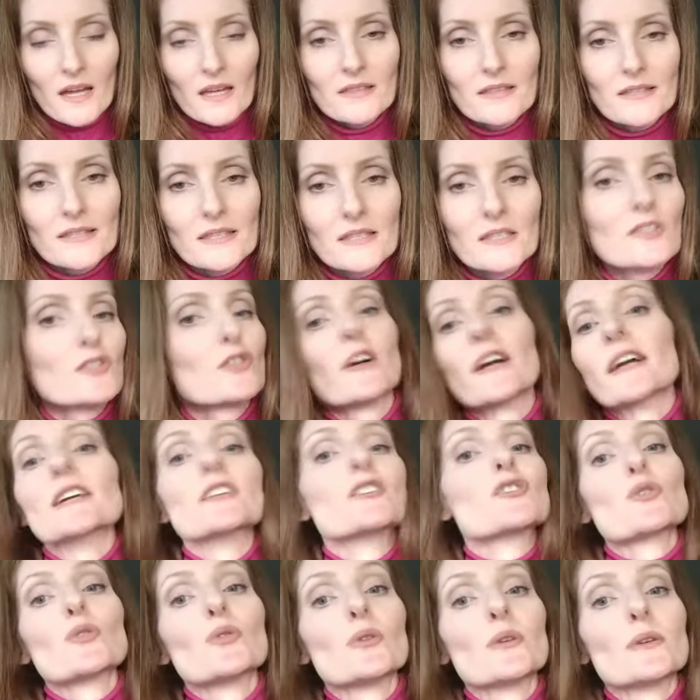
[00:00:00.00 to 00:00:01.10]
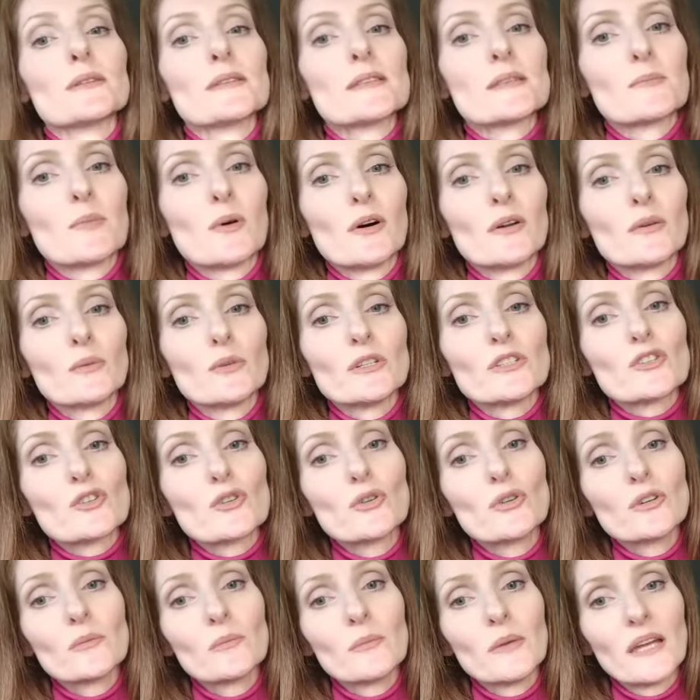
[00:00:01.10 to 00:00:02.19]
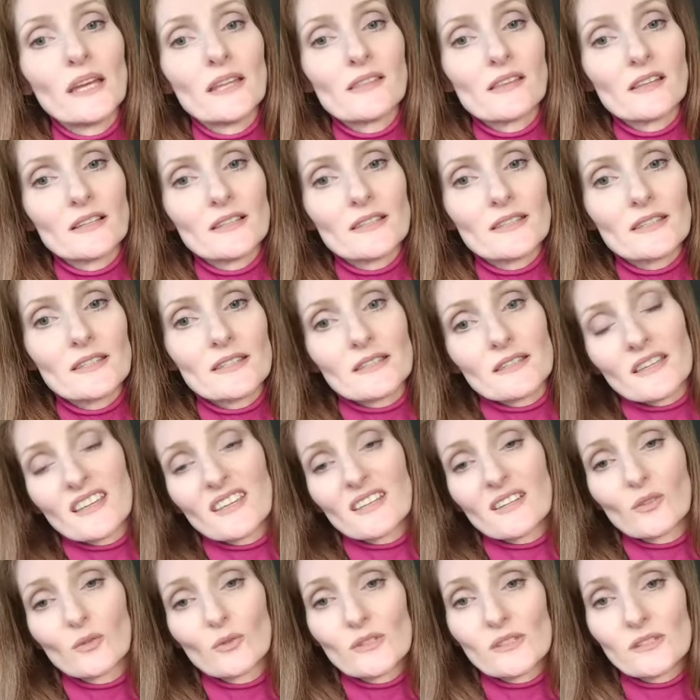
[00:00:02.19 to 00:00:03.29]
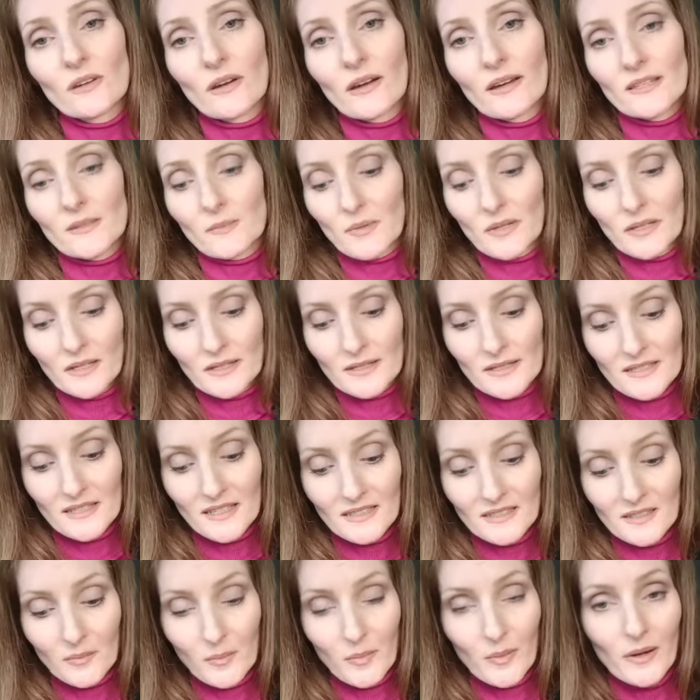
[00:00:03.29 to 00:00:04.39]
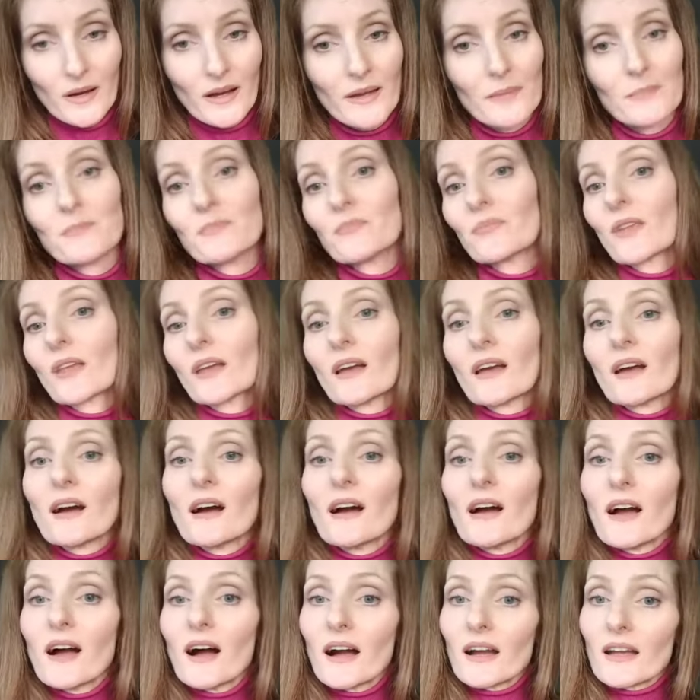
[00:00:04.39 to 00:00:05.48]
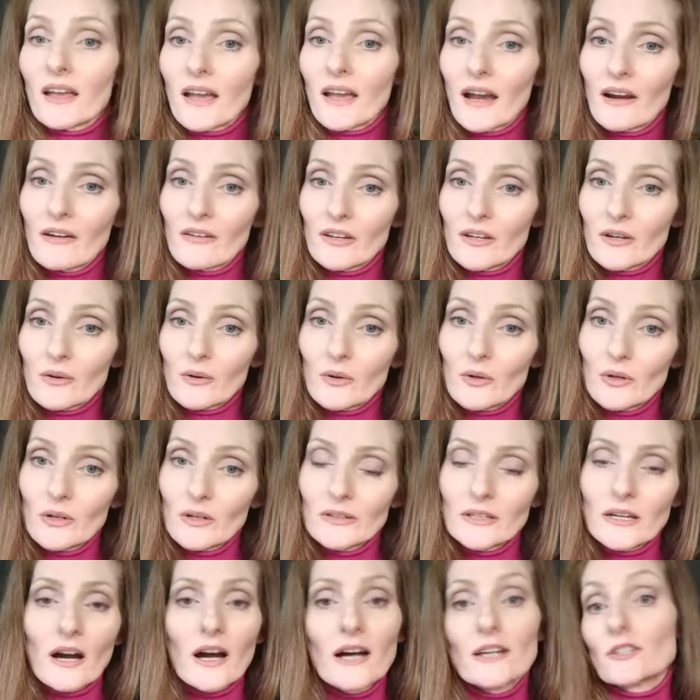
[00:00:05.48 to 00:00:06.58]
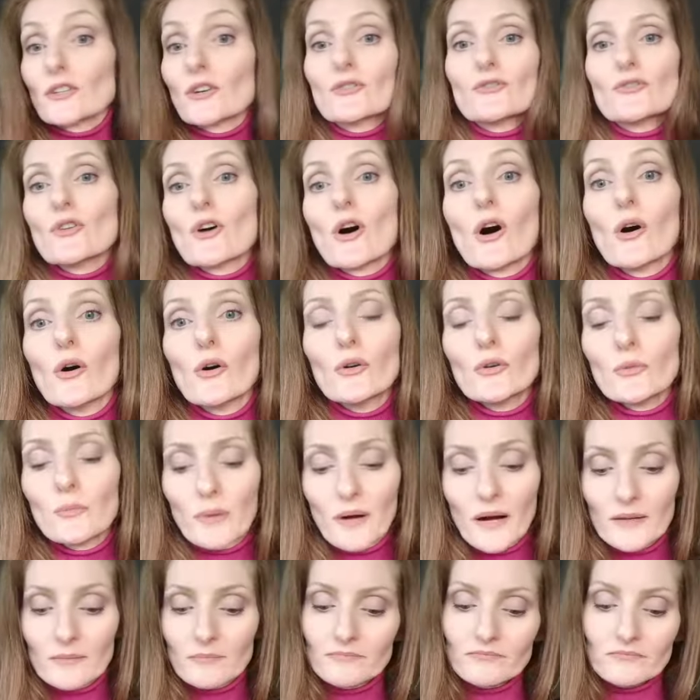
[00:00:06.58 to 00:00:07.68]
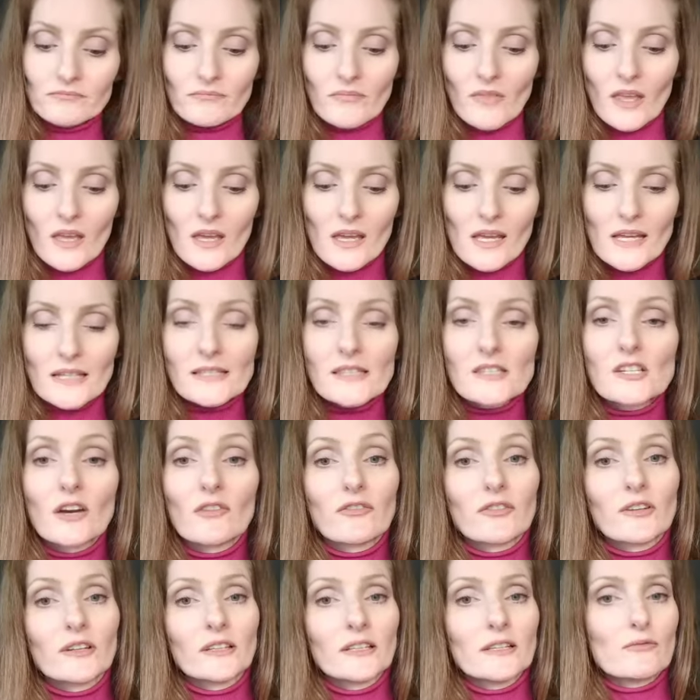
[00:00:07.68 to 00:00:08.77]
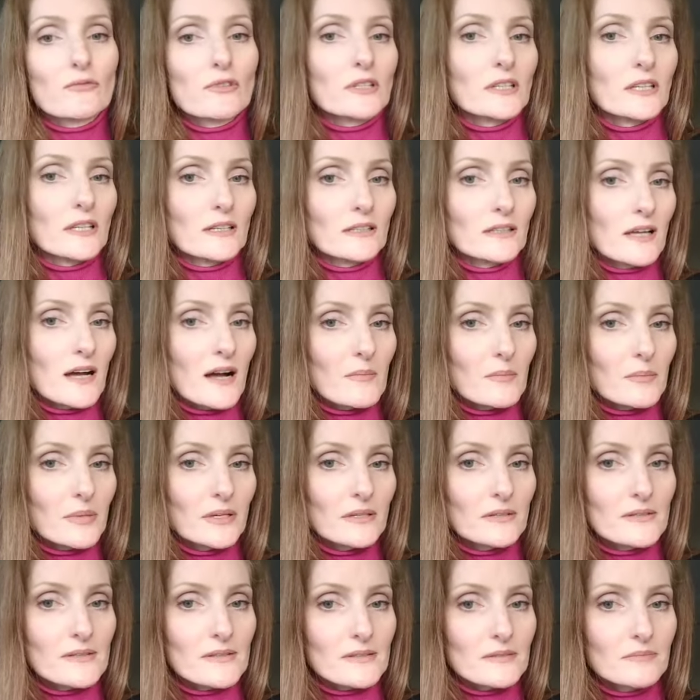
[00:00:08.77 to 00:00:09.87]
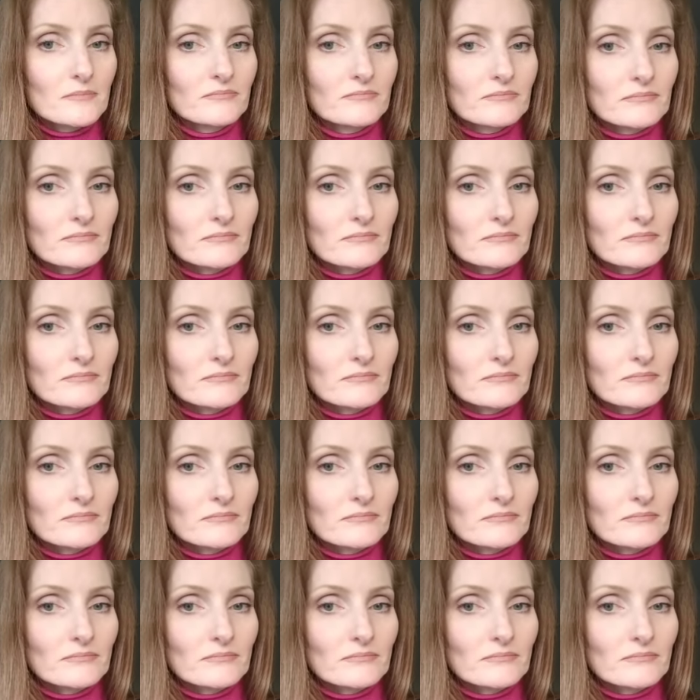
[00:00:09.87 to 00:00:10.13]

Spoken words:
this strange oil spot, which could mean that it also has been extended by a carrier oil. Now, I don't know, but it's definitely ringing alarm bells.